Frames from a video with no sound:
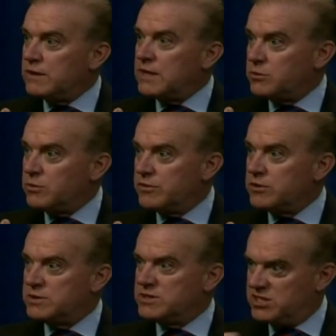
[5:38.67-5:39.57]
that's what we refer
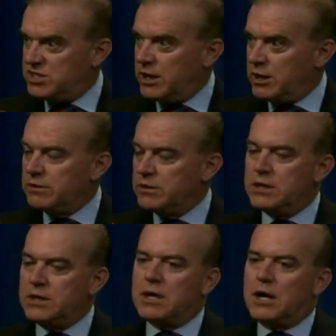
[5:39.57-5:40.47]
to as a tear,
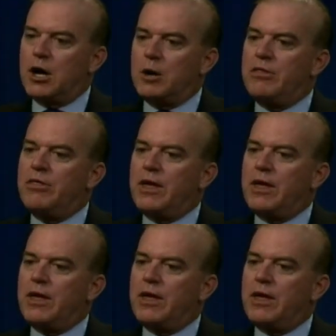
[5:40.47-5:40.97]
mm-hmm.